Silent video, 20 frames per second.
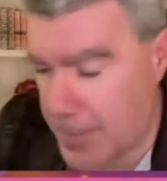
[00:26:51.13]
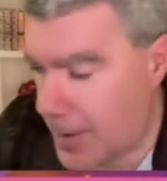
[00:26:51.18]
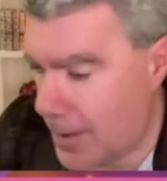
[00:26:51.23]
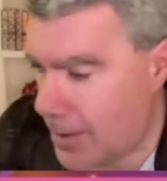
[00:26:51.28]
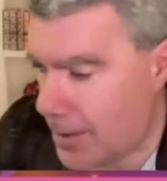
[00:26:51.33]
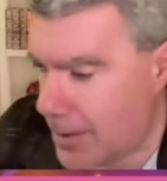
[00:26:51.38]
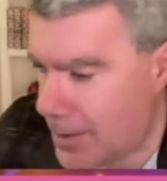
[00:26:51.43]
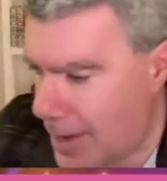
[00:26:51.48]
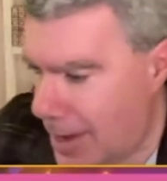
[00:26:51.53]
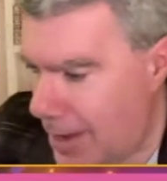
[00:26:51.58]

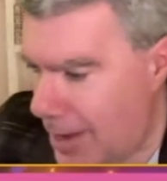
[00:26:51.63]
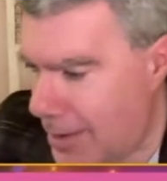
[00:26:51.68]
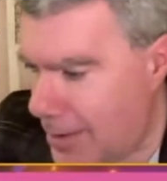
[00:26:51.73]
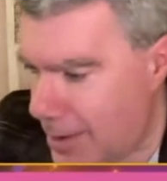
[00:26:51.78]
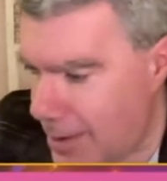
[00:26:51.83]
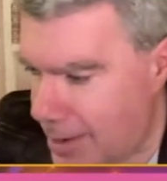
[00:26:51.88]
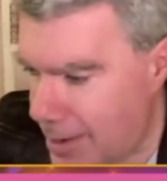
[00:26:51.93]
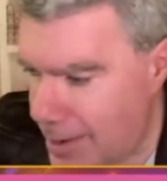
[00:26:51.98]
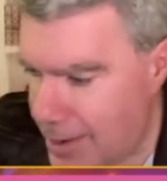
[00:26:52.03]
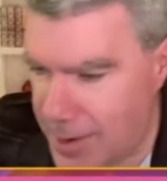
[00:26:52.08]
Okay,
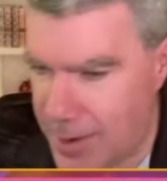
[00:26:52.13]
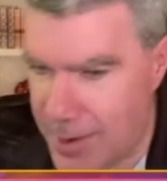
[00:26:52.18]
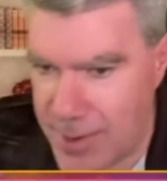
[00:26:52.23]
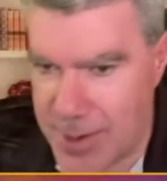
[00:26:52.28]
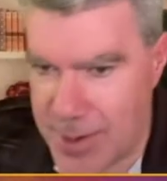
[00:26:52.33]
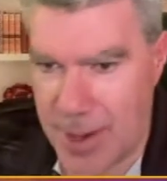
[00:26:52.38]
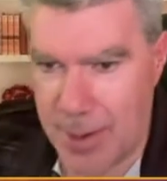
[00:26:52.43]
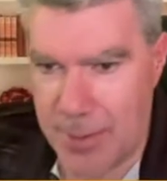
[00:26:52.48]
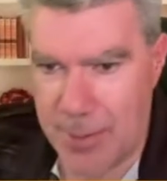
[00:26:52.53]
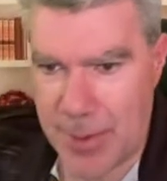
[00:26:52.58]
they're going to do
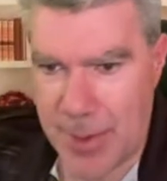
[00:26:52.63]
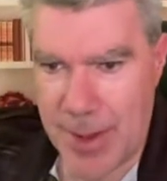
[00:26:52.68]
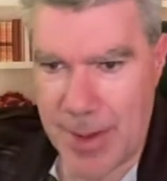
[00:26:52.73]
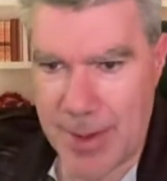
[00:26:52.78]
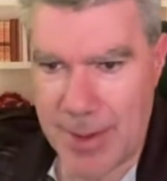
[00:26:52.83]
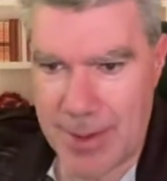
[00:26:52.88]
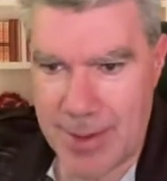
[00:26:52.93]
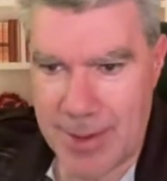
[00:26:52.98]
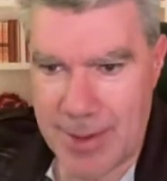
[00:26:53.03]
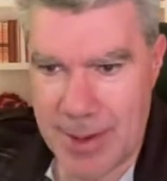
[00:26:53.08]

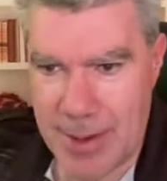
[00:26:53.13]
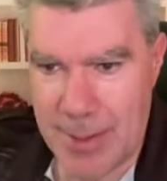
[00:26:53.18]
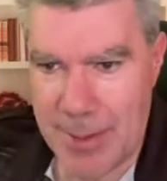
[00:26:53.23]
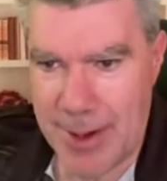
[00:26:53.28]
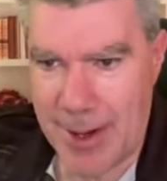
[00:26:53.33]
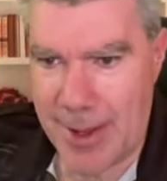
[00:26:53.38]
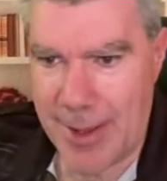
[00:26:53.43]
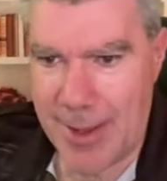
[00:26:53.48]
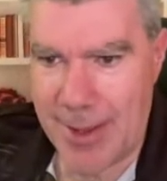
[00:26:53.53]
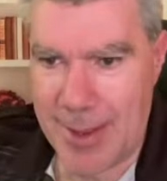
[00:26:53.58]
something to
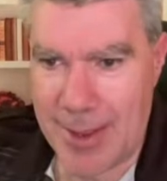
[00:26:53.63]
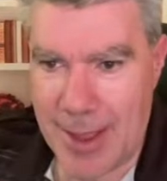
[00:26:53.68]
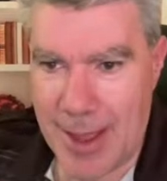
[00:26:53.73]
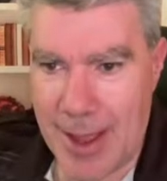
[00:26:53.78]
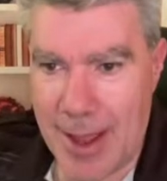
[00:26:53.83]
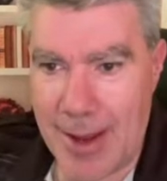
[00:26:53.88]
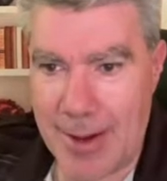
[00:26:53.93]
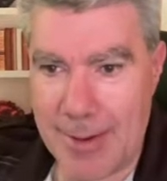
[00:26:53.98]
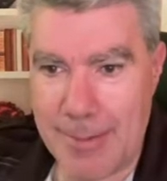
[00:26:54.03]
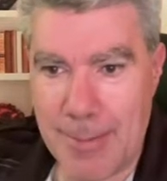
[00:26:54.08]
somebody
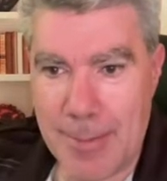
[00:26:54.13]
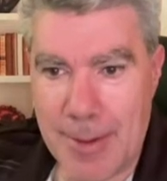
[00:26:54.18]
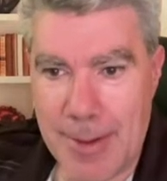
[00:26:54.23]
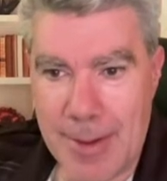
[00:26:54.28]
that